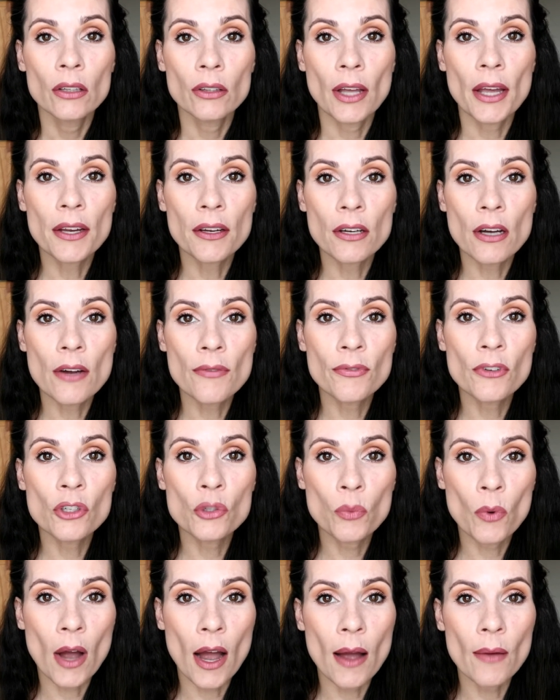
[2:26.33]
Light
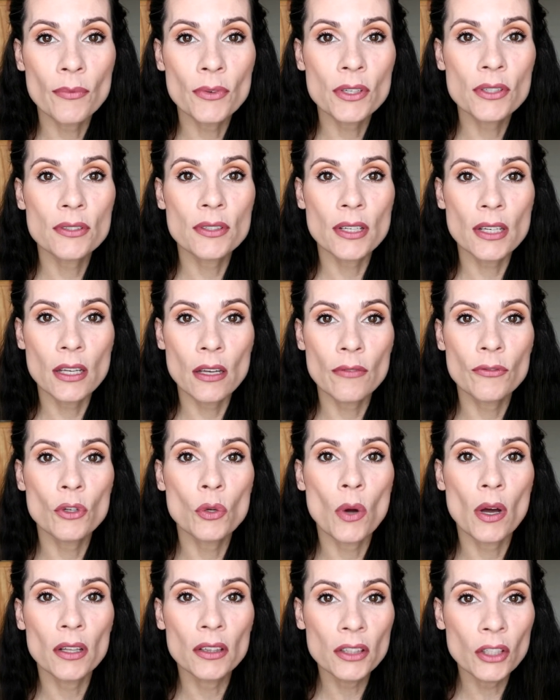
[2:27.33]
coverage will obviously give
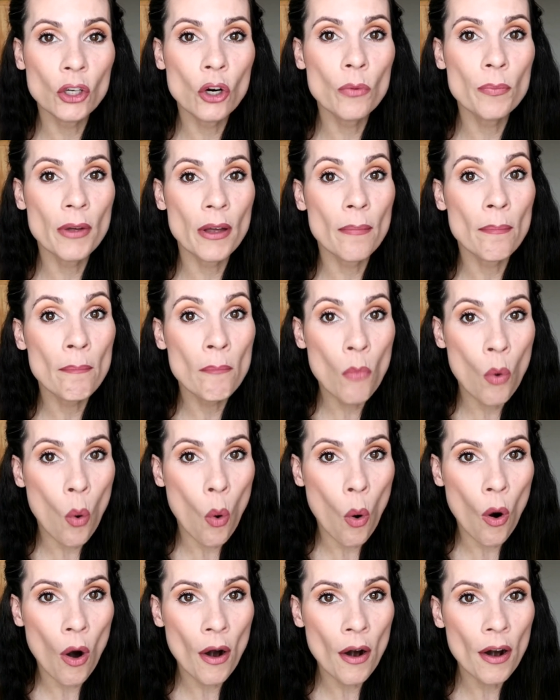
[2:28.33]
you a little bit
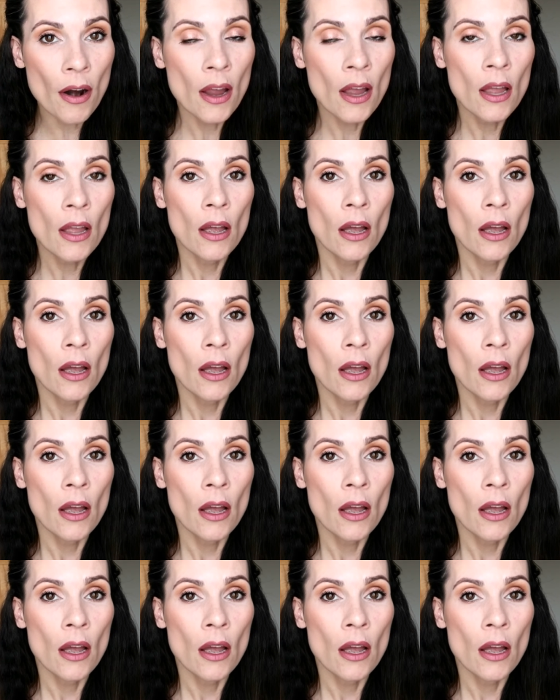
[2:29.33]
more